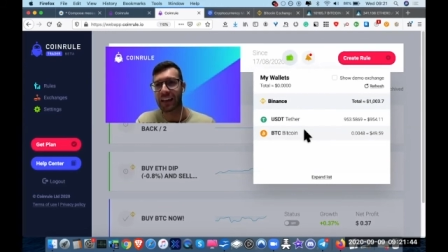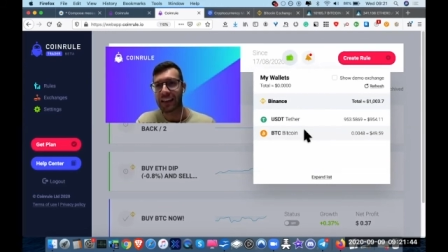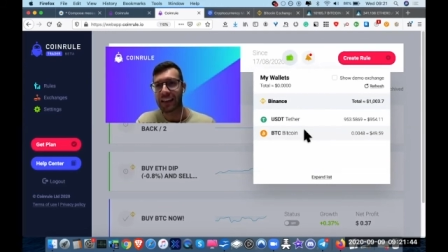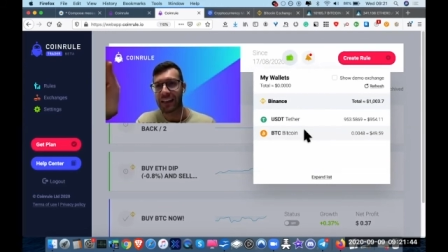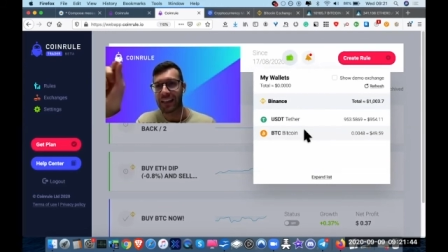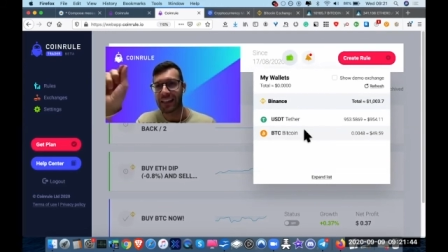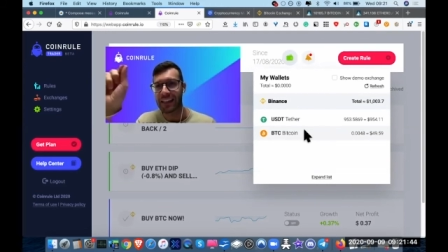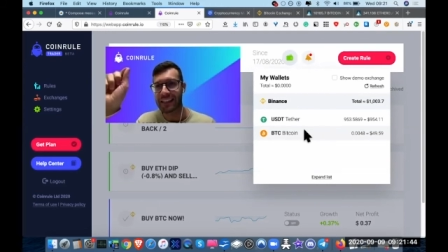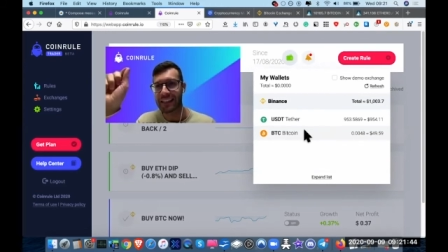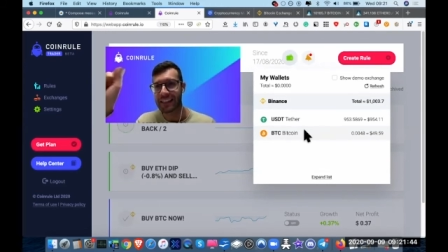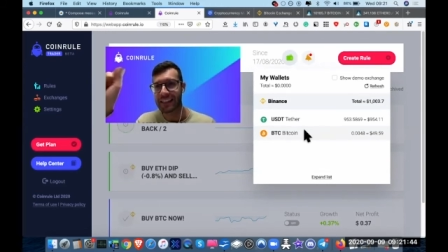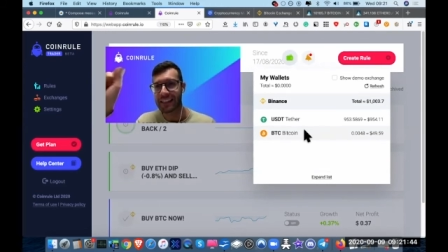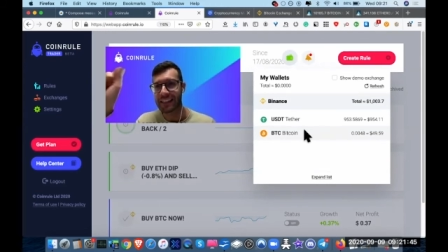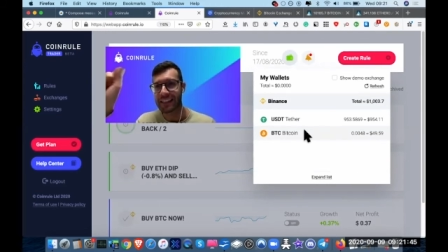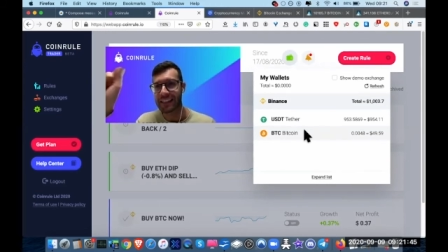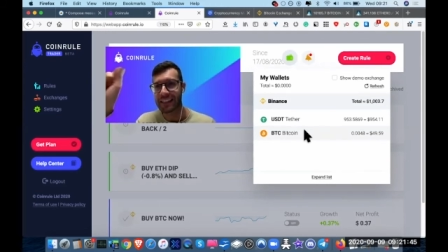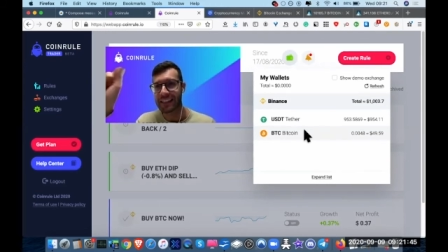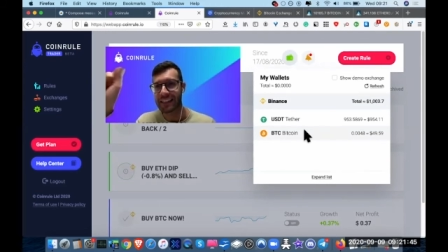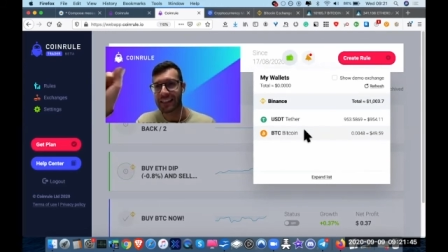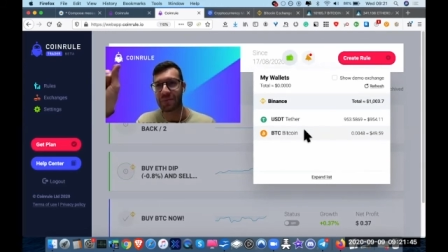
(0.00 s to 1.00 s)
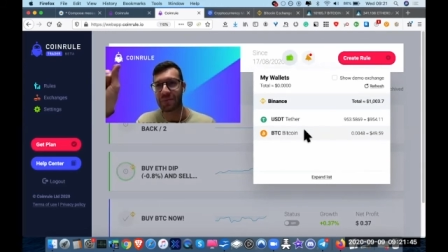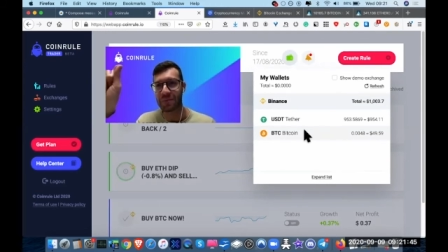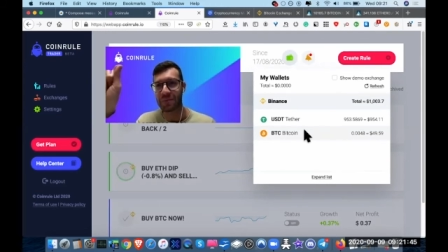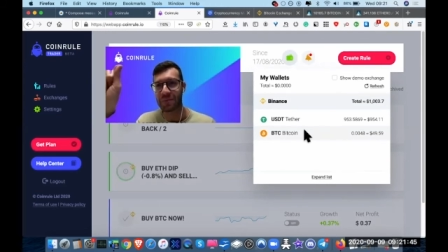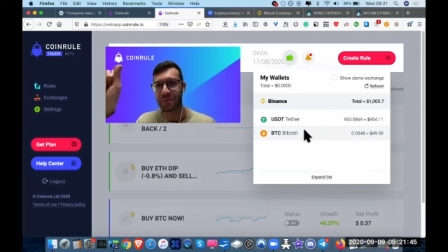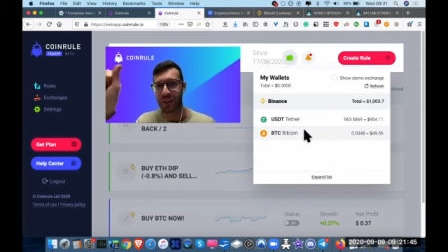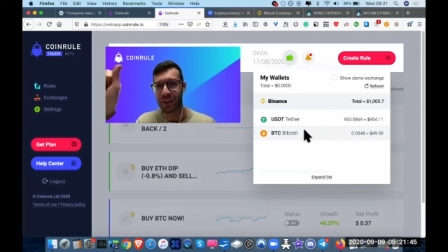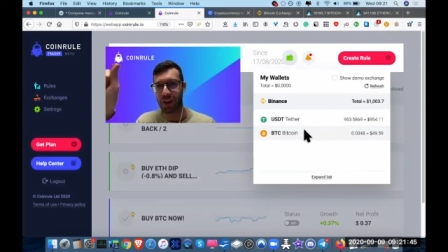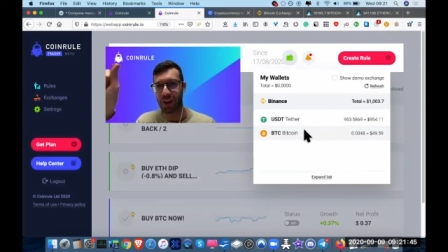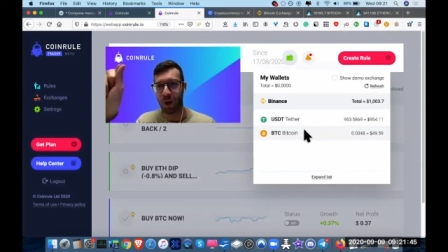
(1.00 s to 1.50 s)
It's slightly
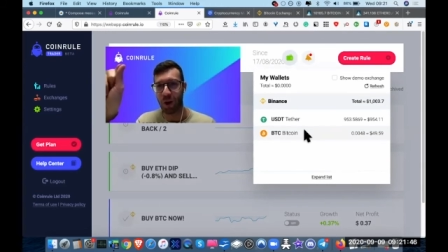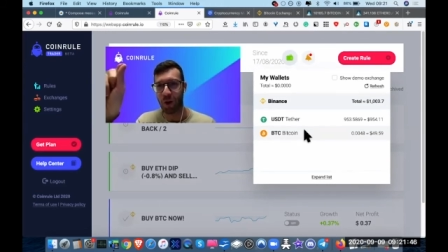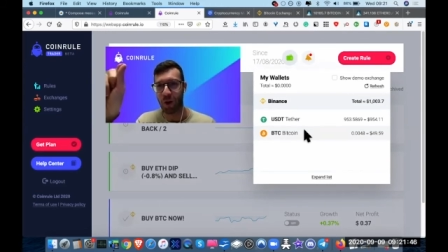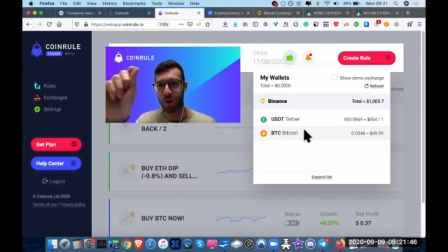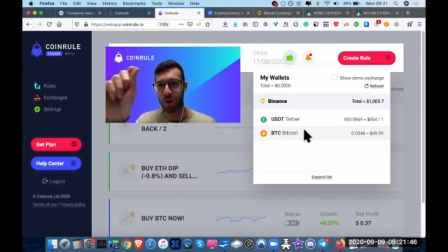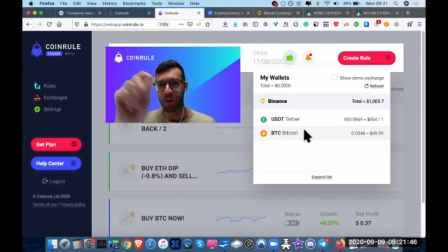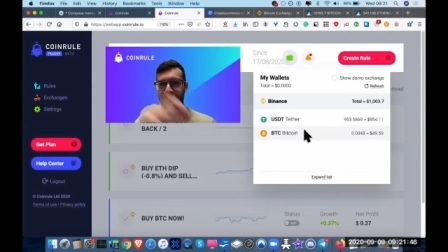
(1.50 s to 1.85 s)
below